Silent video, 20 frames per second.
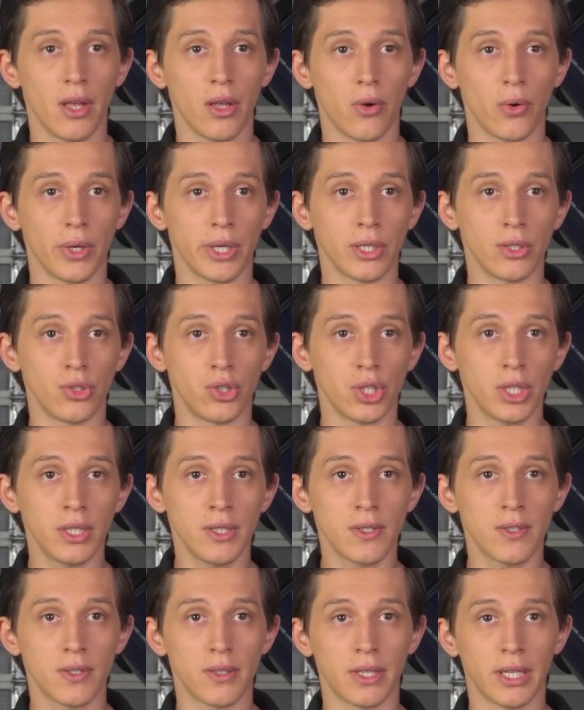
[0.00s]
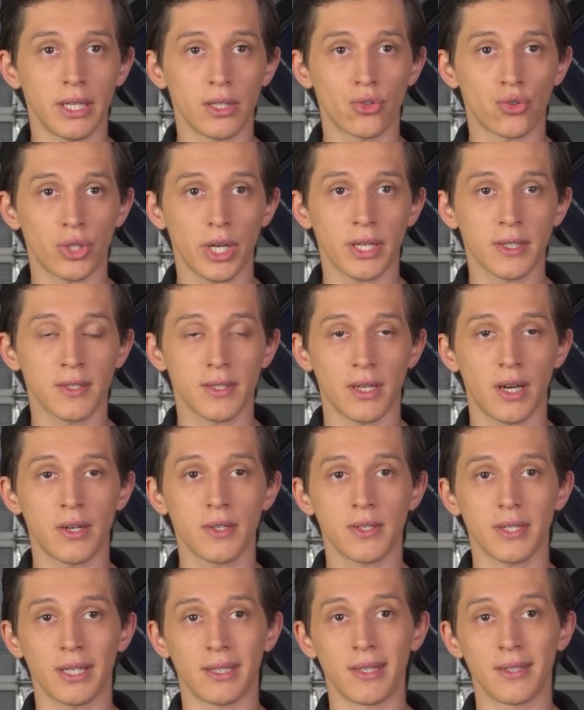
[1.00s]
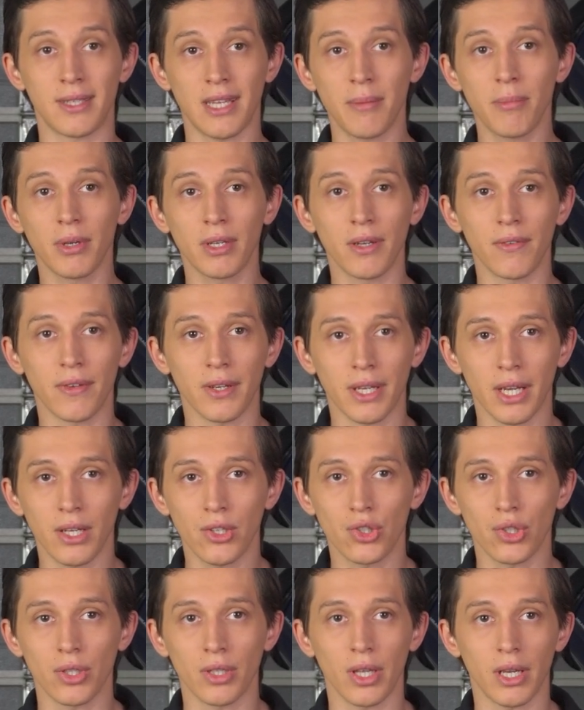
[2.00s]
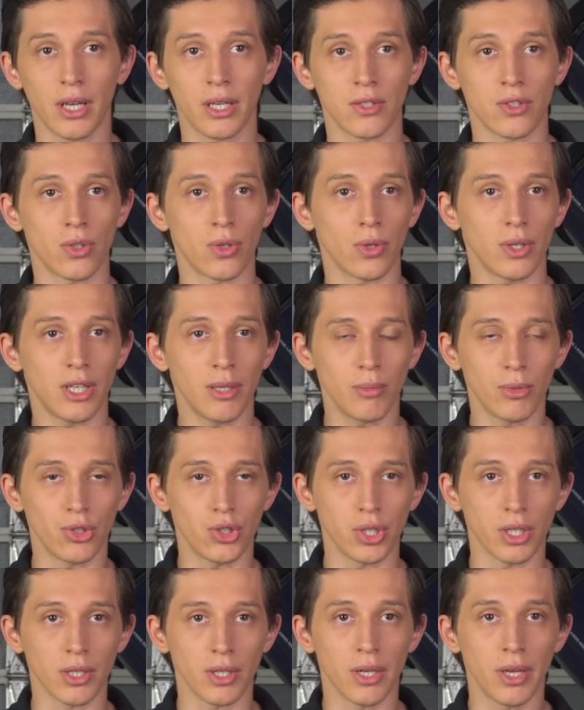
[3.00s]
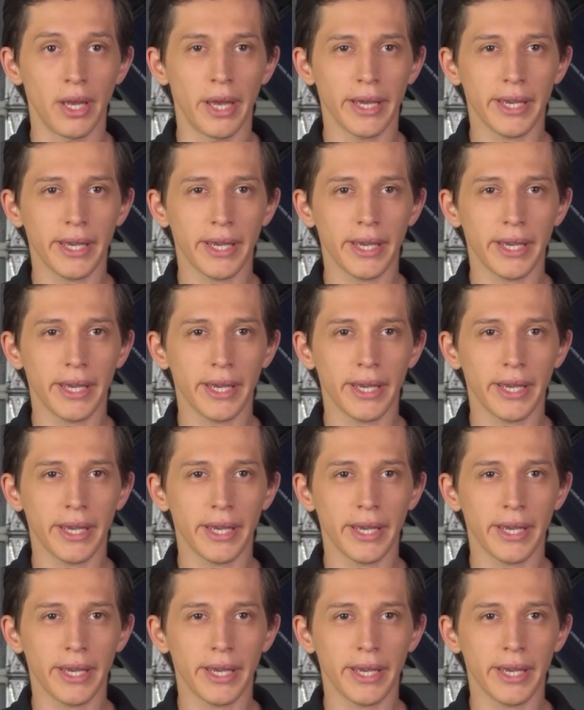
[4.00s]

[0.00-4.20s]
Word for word: OAGs, they track stars at the same magnification as your imaging,